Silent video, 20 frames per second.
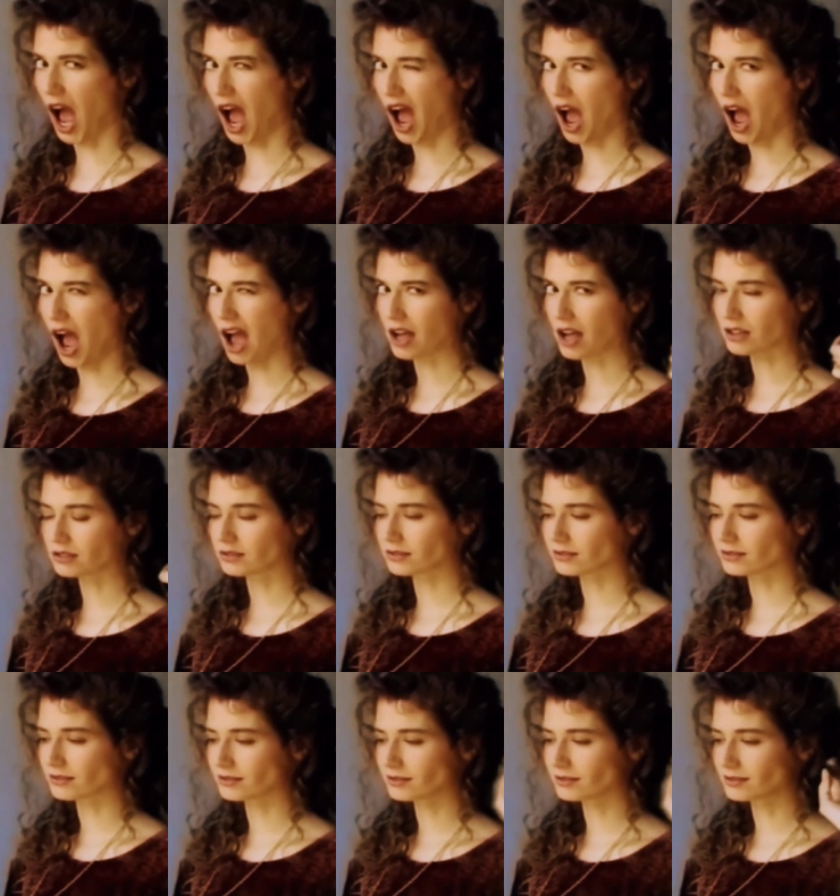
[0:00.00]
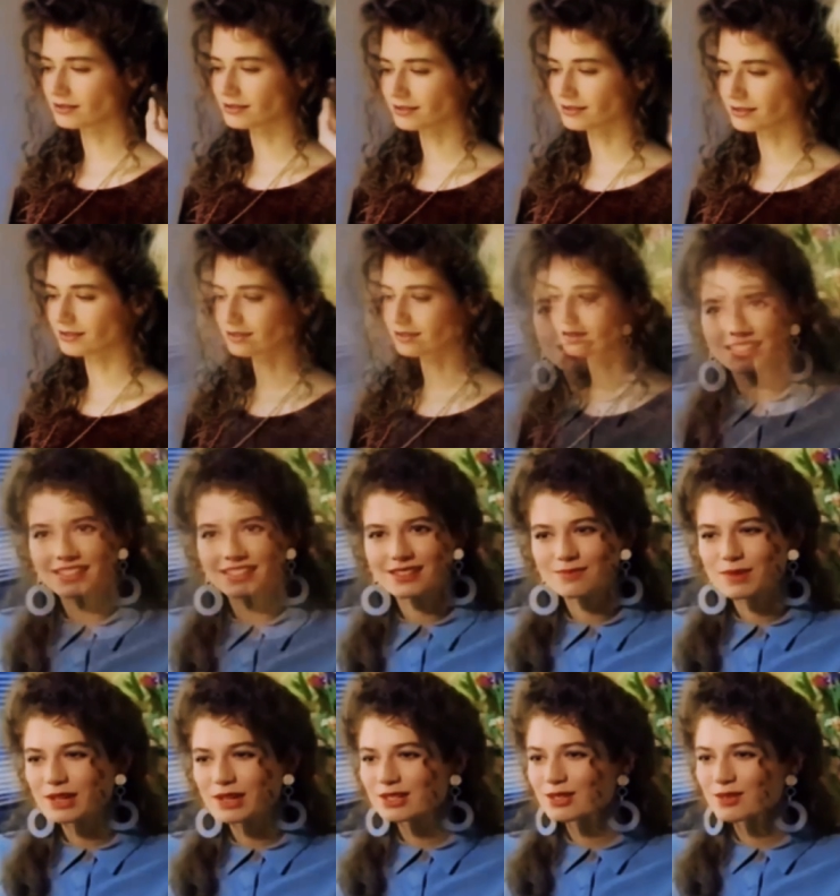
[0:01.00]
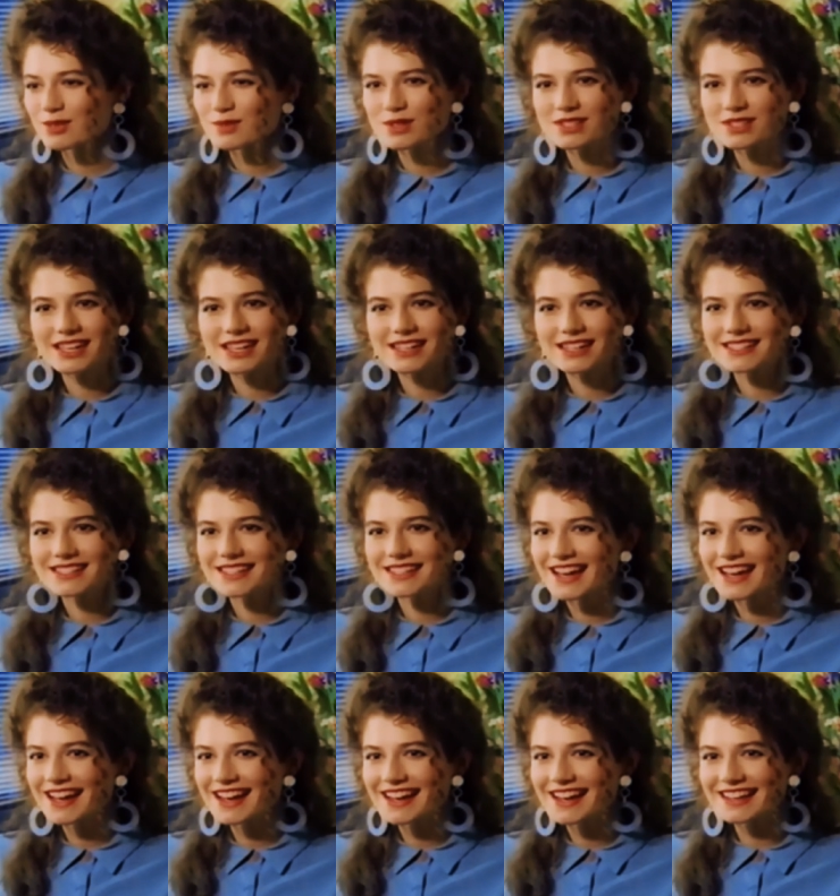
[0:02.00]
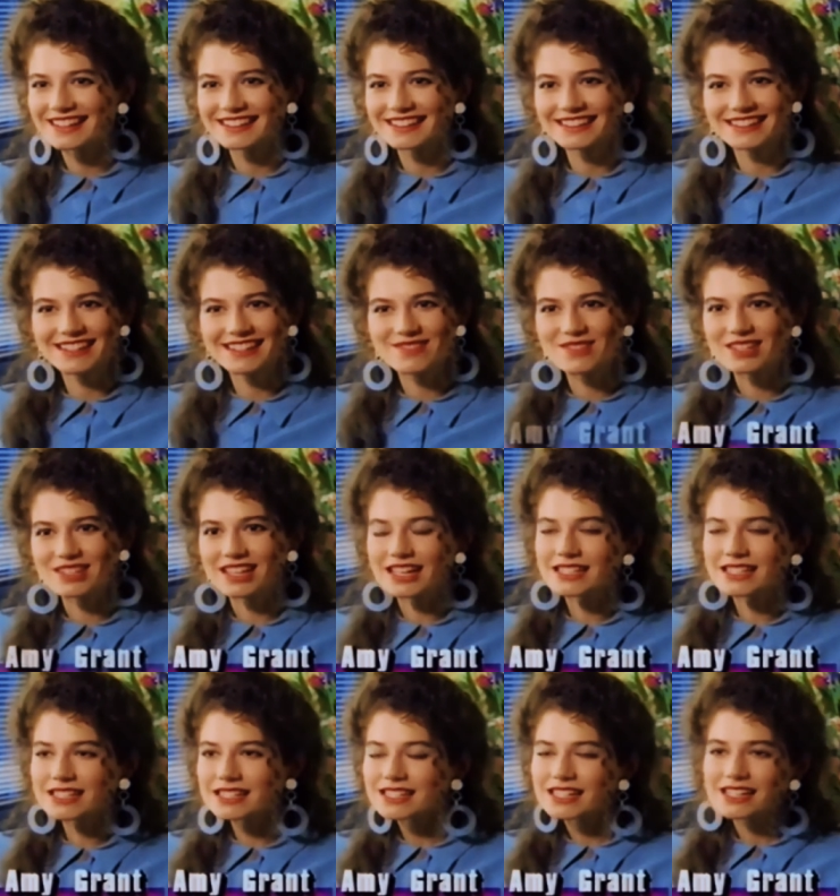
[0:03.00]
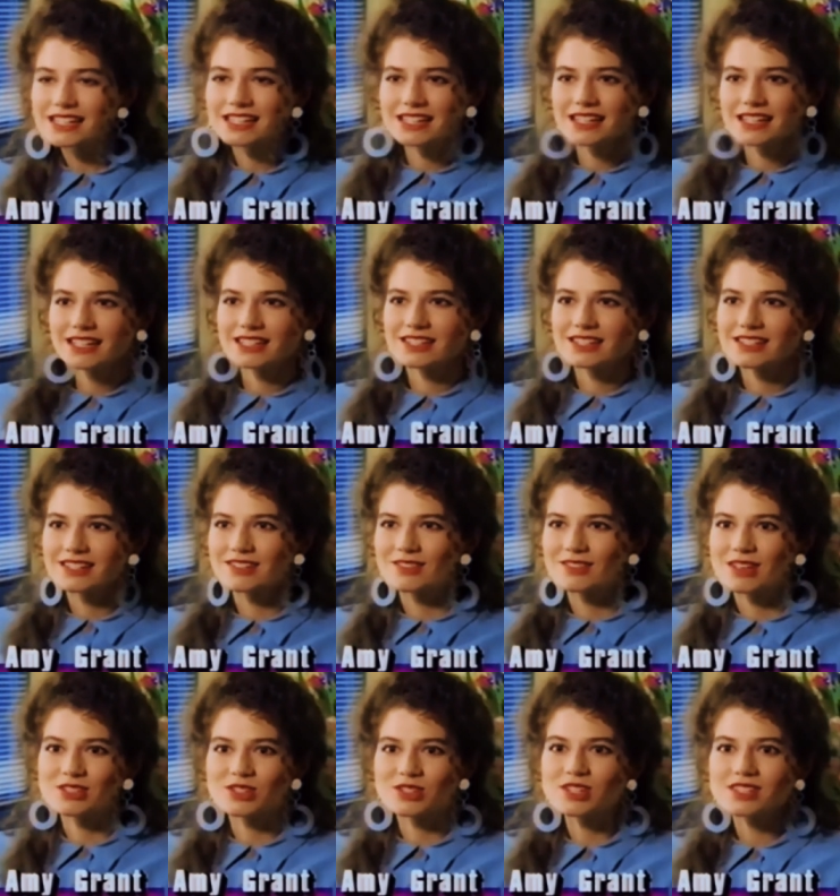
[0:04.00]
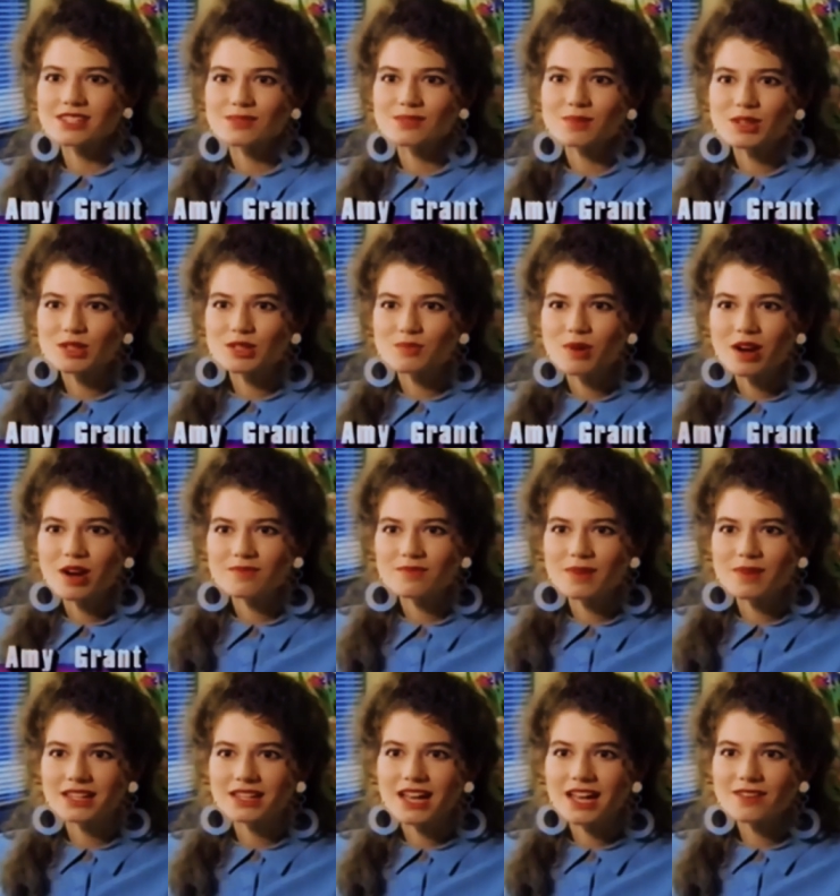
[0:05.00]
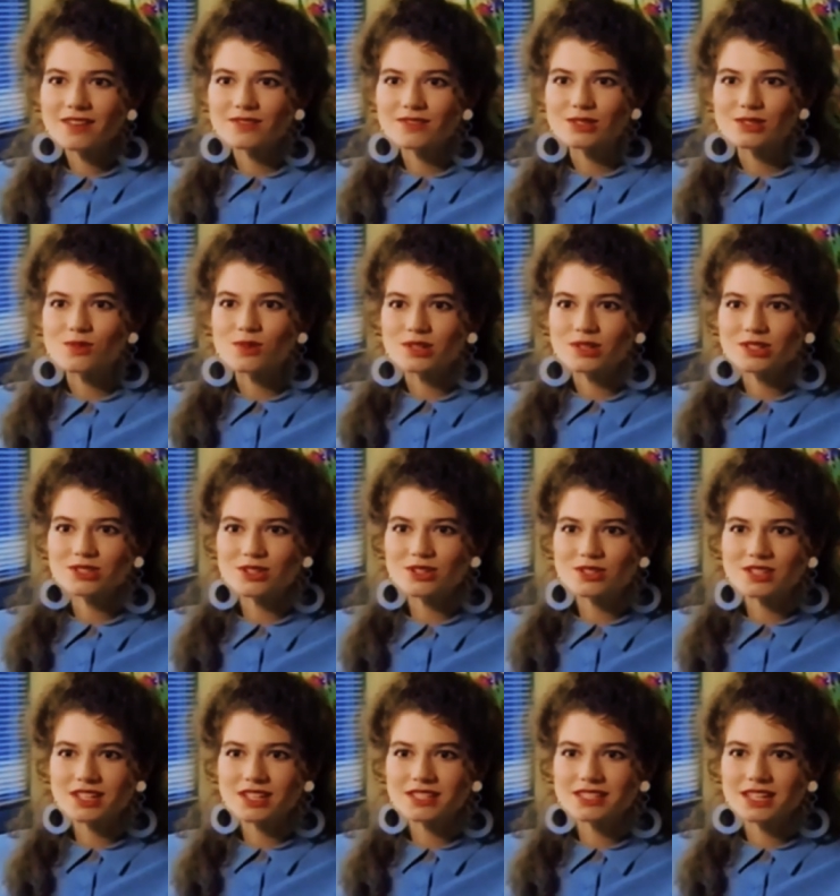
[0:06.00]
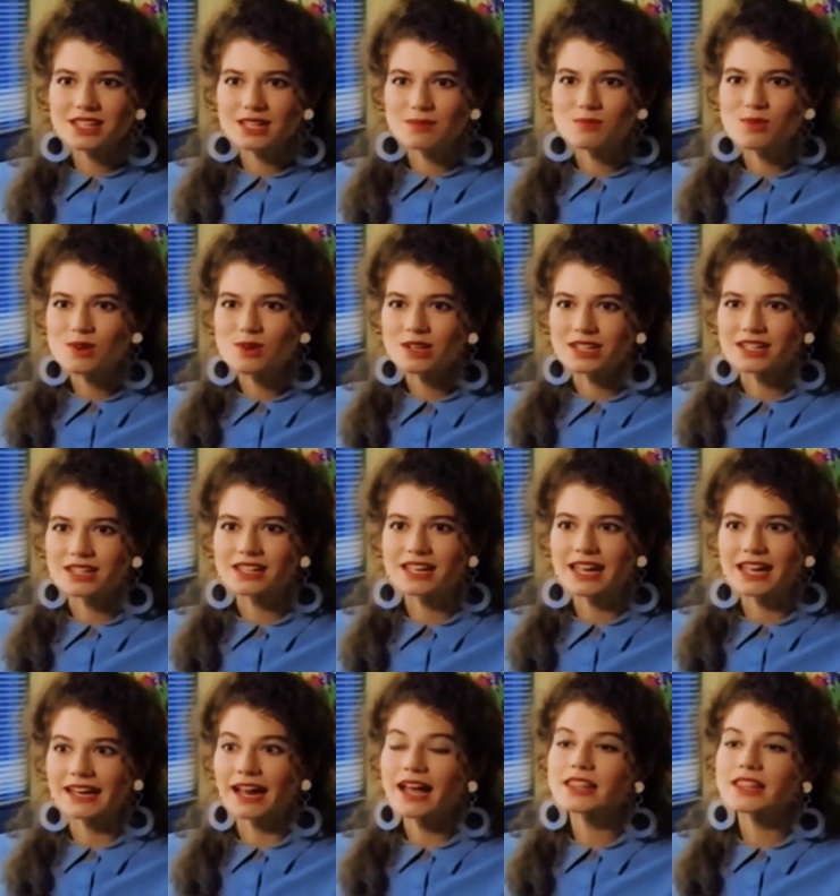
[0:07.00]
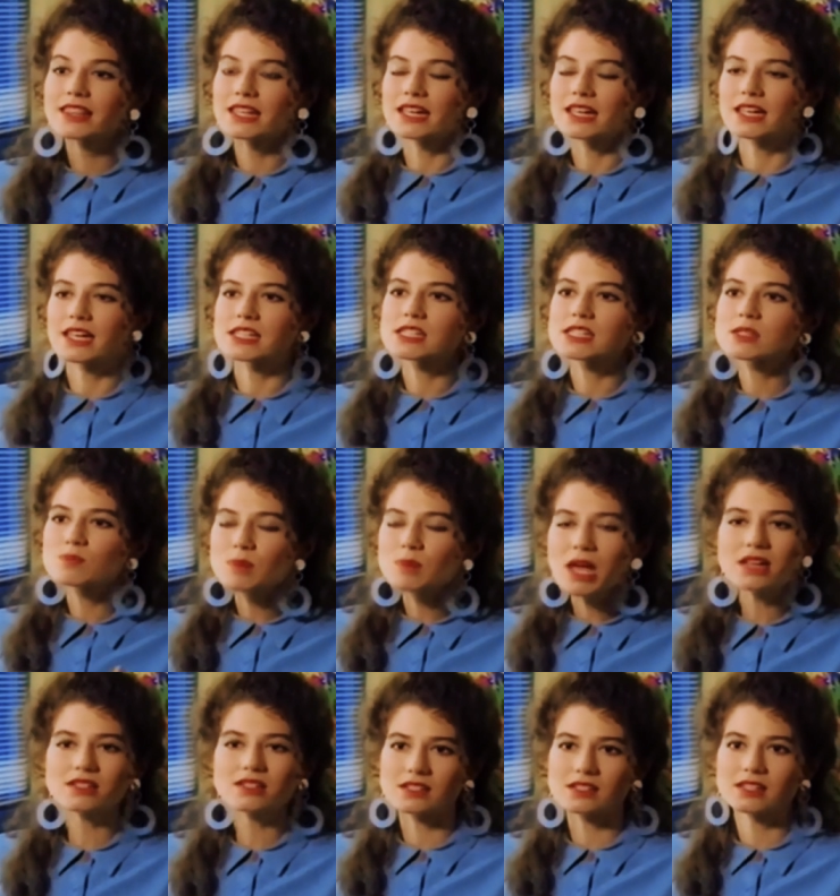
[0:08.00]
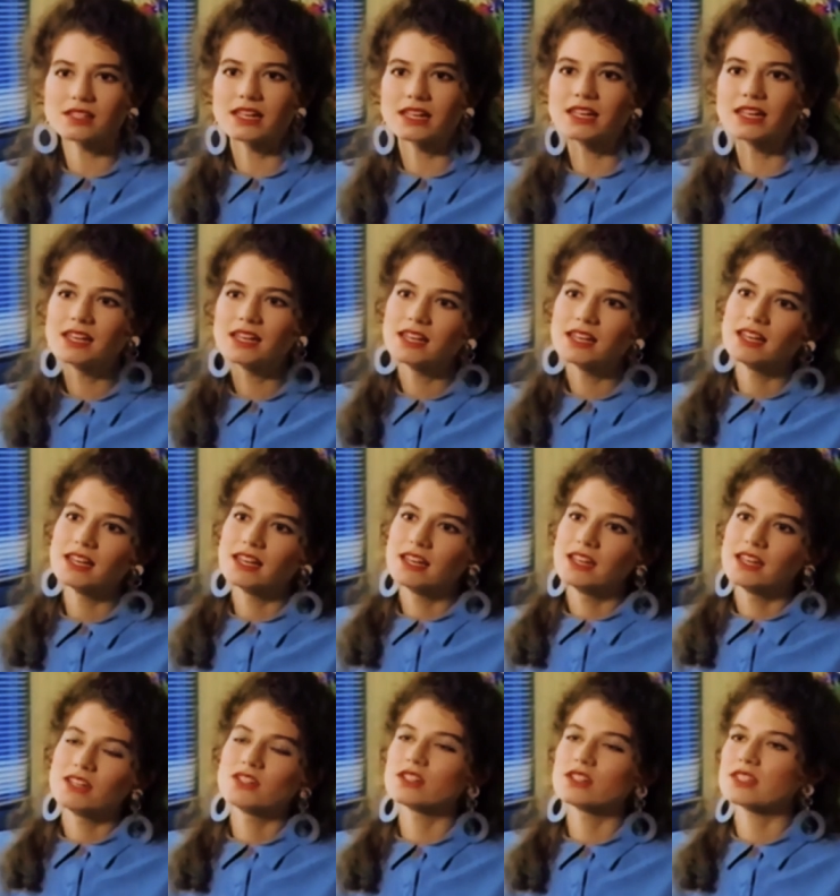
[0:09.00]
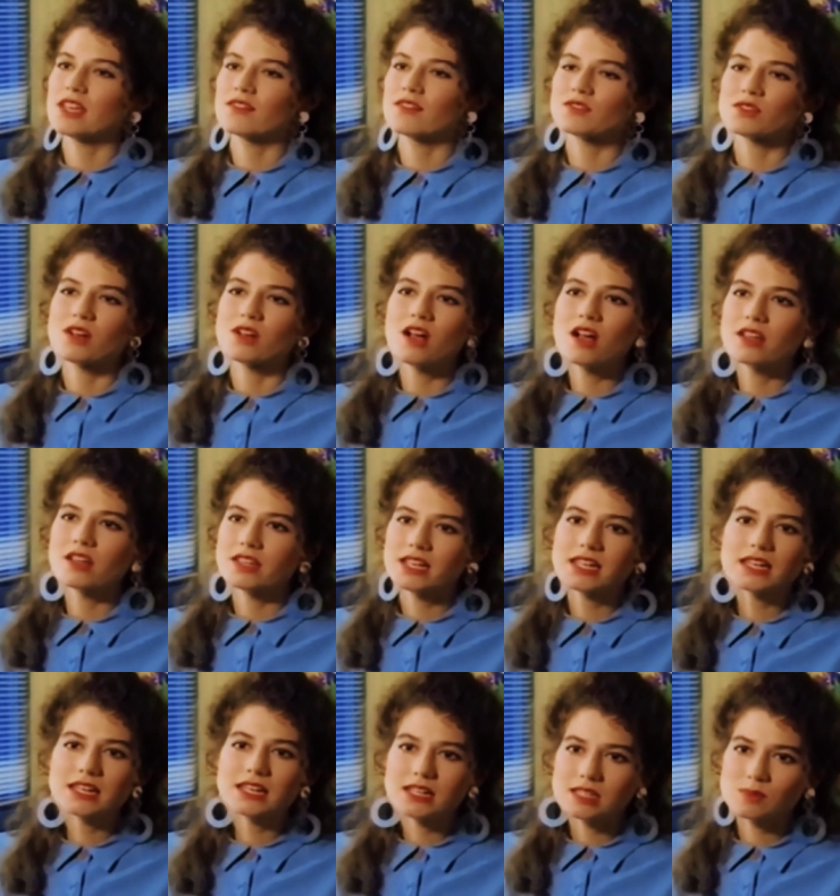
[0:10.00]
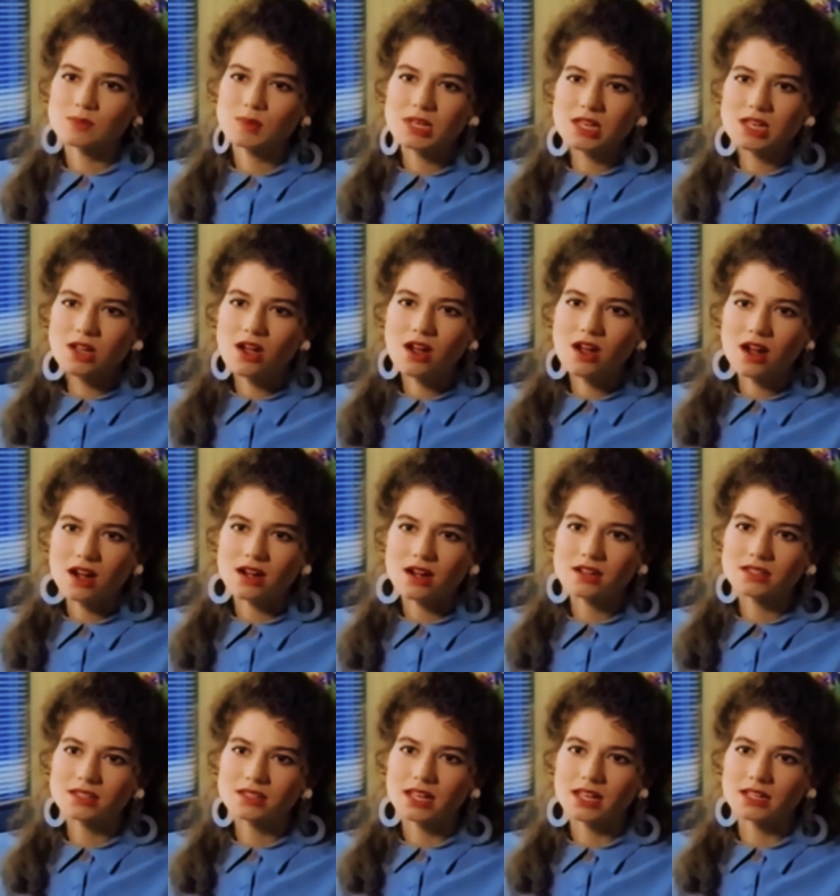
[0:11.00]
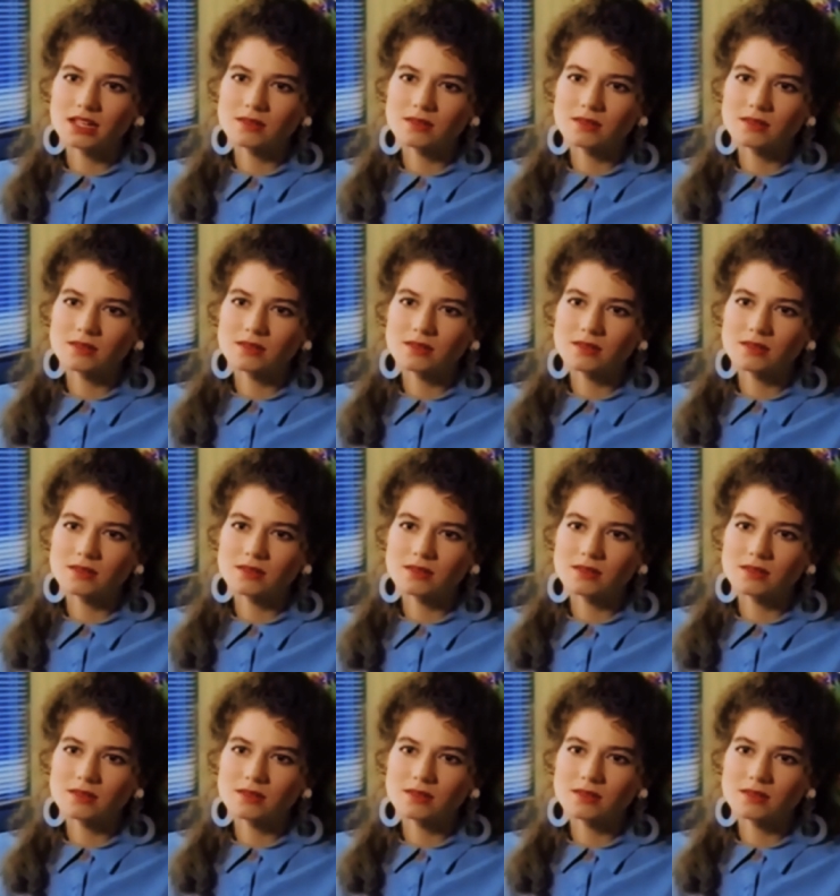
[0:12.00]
married woman and married to a real sexy guy. And I mean, that's just as much a part of my life as going to church on Sunday morning. And I think, especially just after all the hideous PR that,